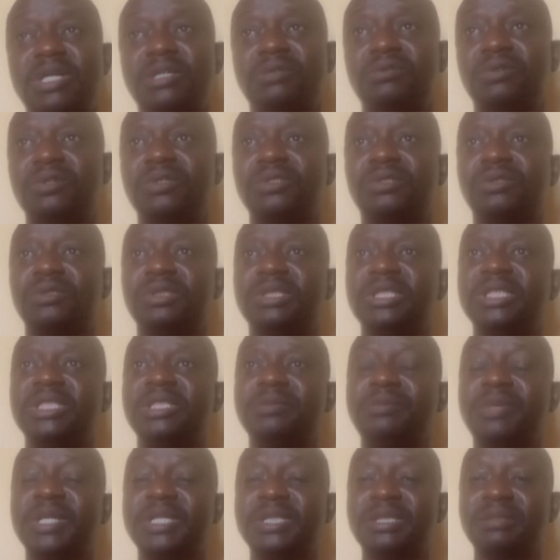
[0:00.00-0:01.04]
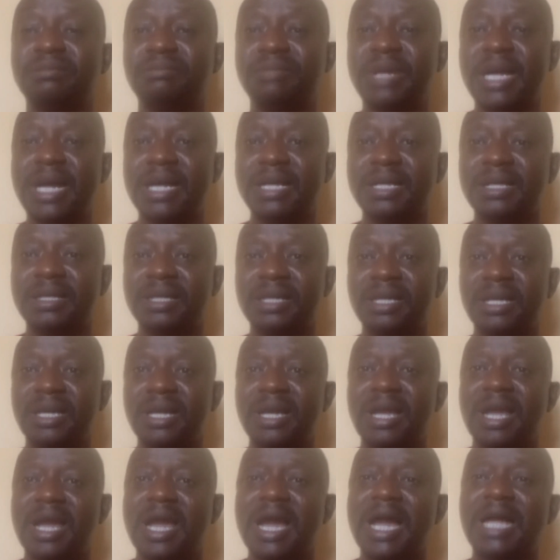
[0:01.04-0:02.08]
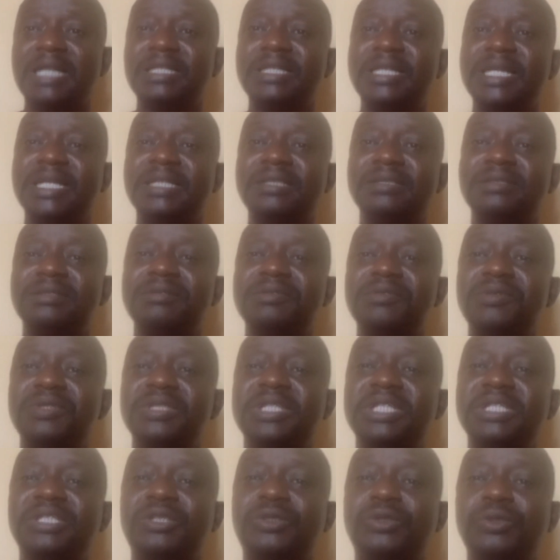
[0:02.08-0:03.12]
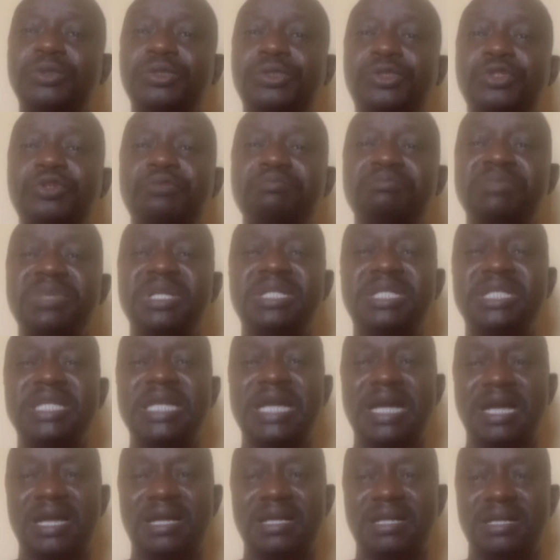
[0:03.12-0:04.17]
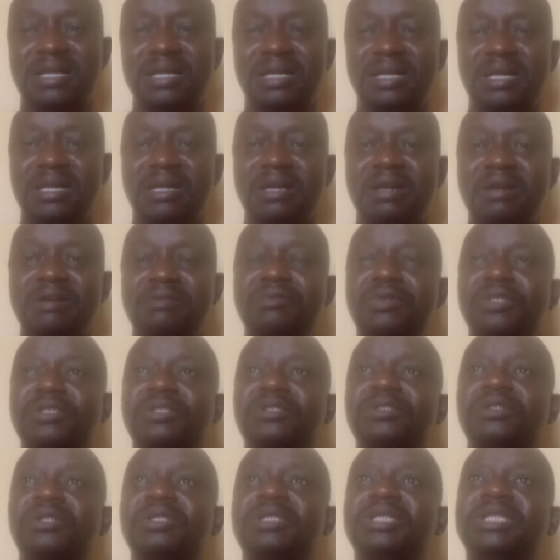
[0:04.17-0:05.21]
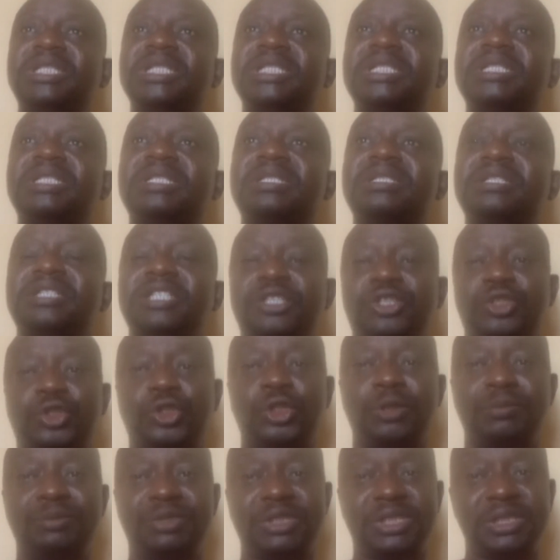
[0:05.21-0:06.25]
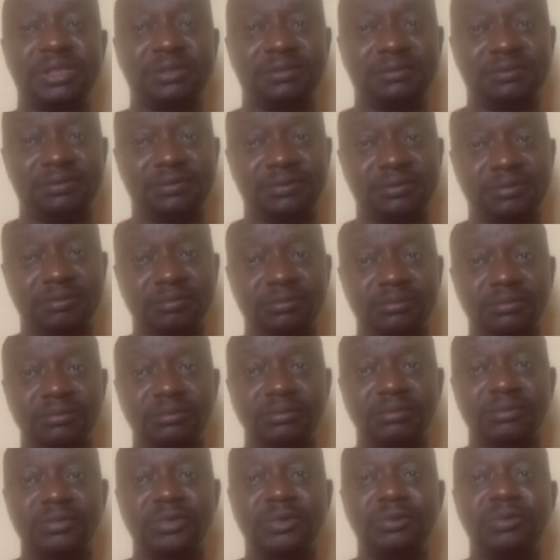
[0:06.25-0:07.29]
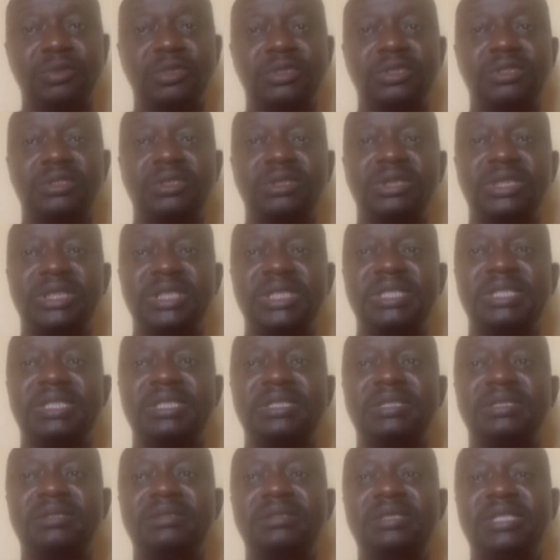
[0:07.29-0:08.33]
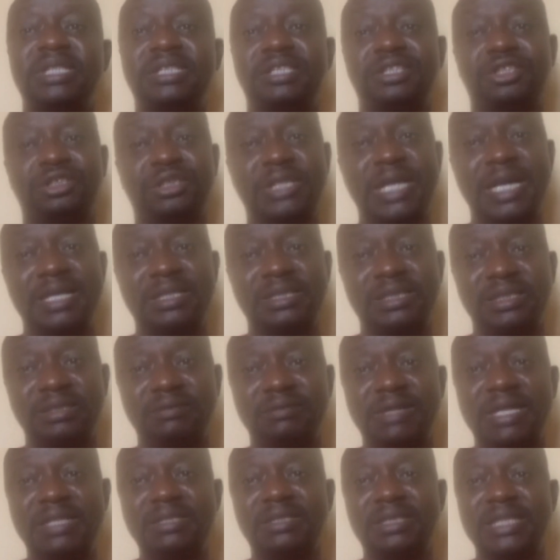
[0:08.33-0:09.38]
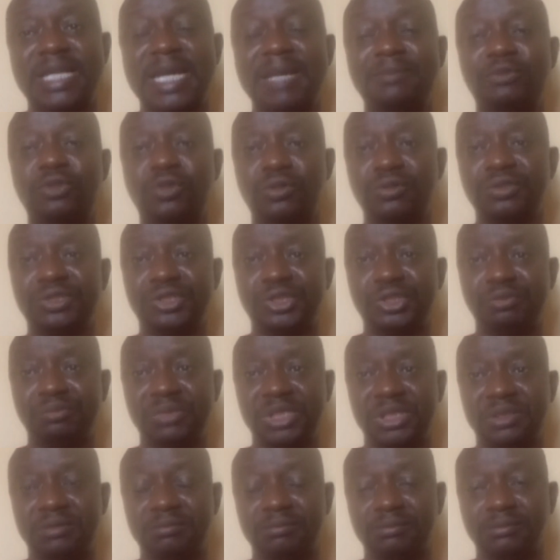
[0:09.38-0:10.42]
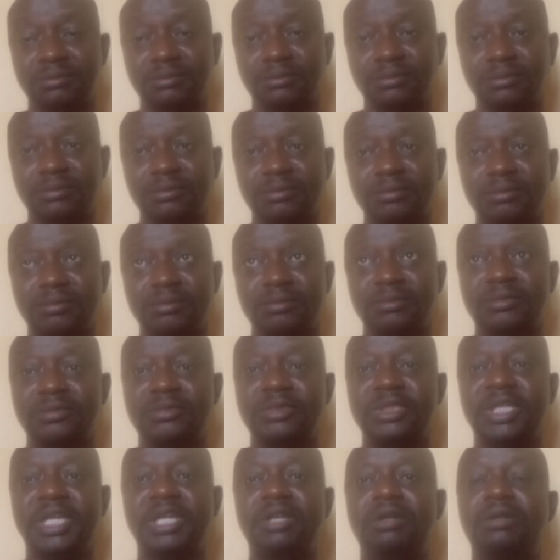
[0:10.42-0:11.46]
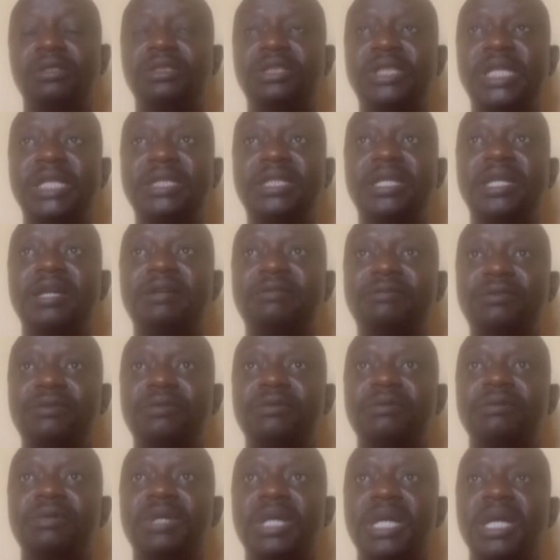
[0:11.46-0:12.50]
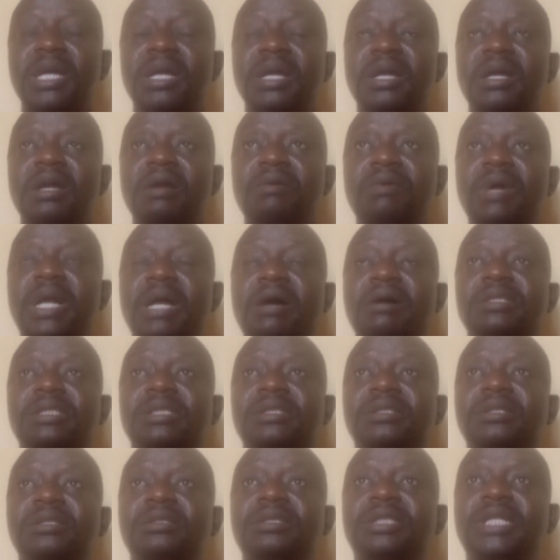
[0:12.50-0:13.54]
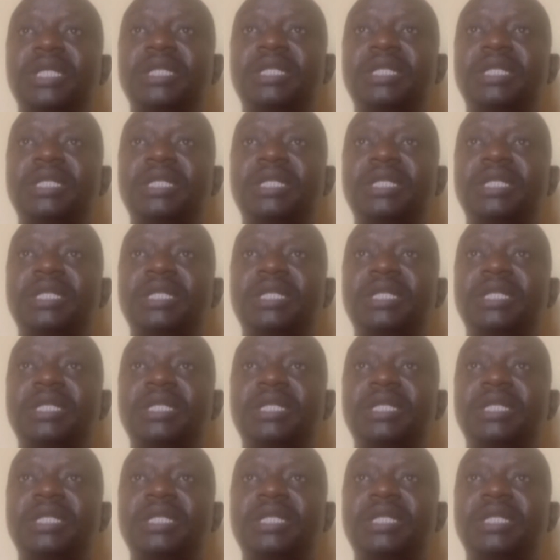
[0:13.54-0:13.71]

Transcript: the ones holding the person back. And then the social media was not this disruptive, was not this distractive and time consuming. In 100 level, when I was in 100